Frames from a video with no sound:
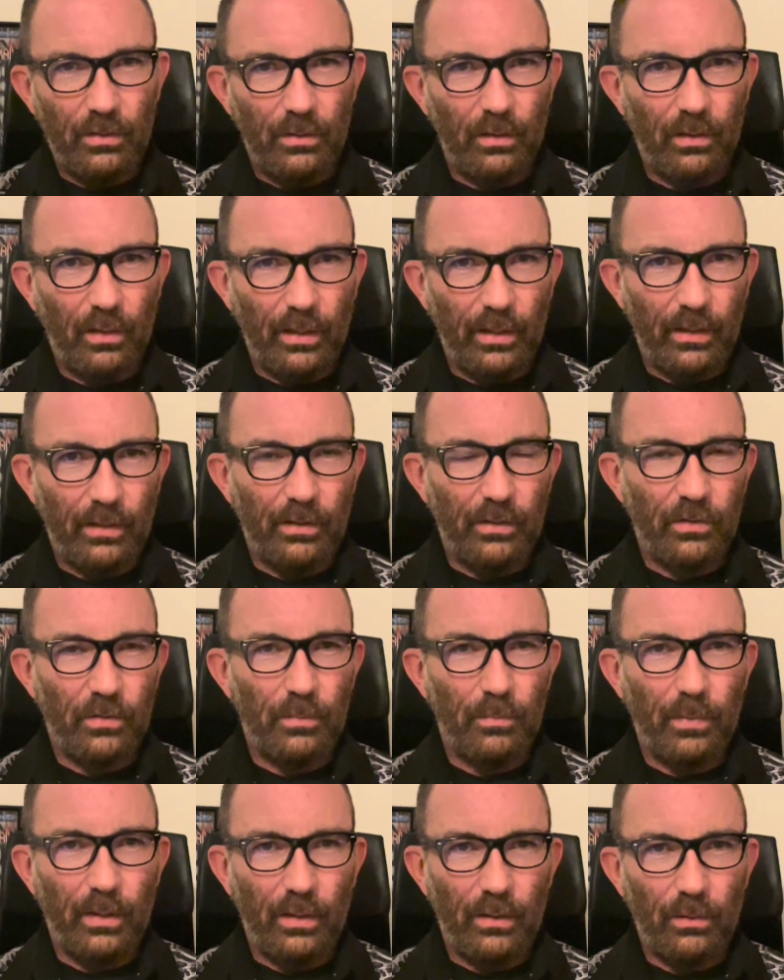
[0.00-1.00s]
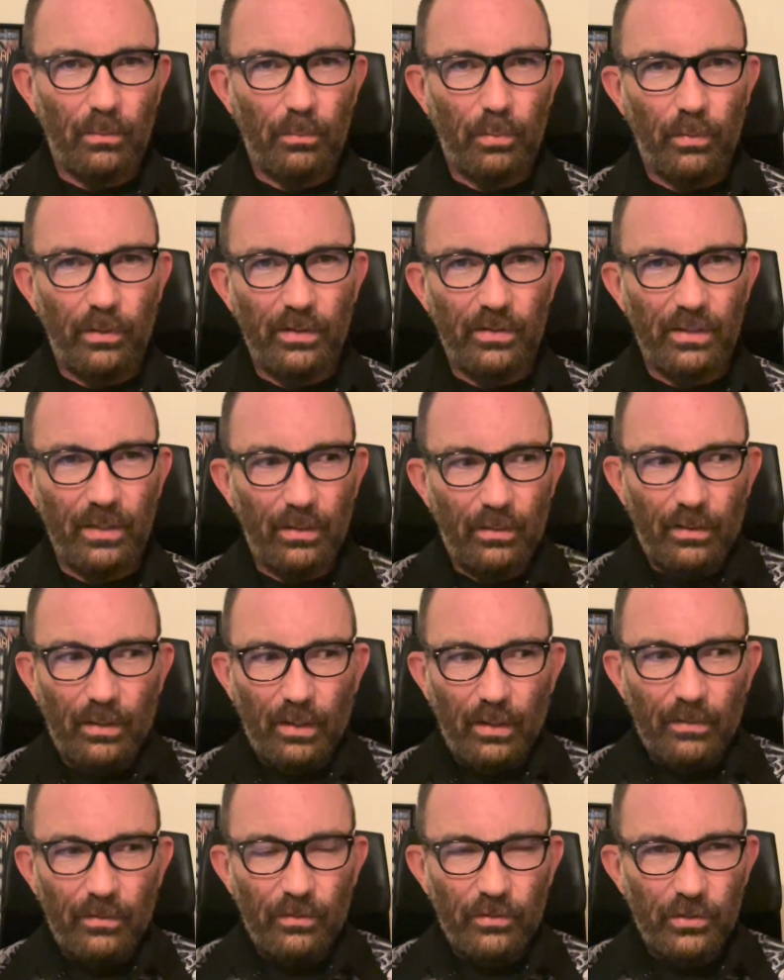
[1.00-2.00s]
and this model points out,
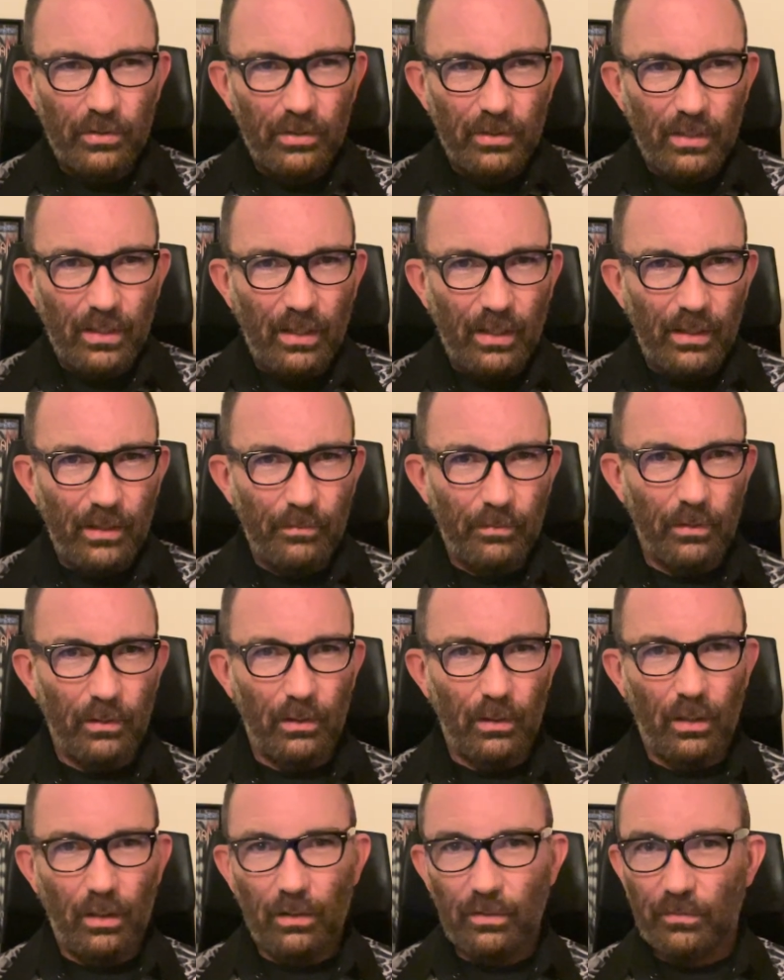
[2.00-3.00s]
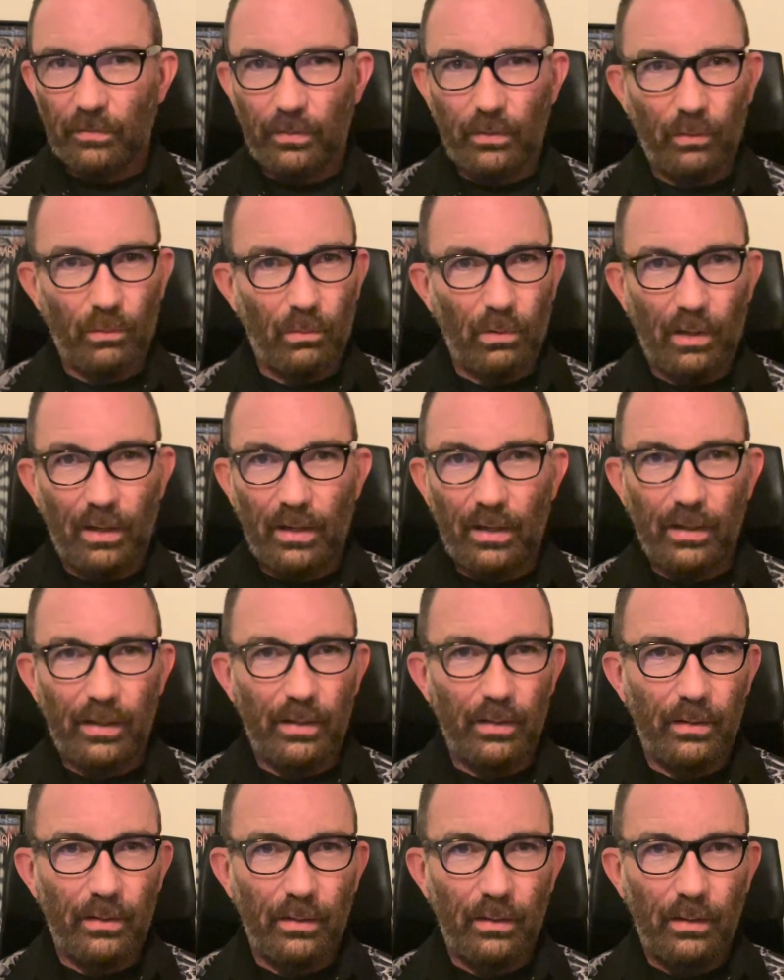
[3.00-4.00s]
they're just kind of along for the
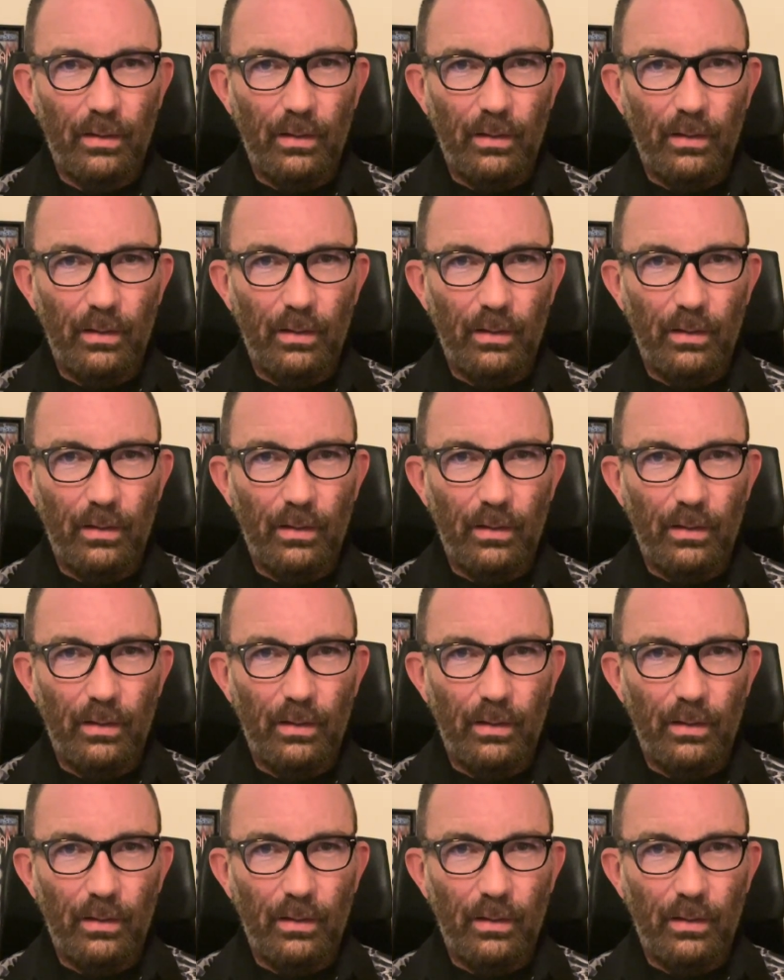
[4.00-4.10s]
ride.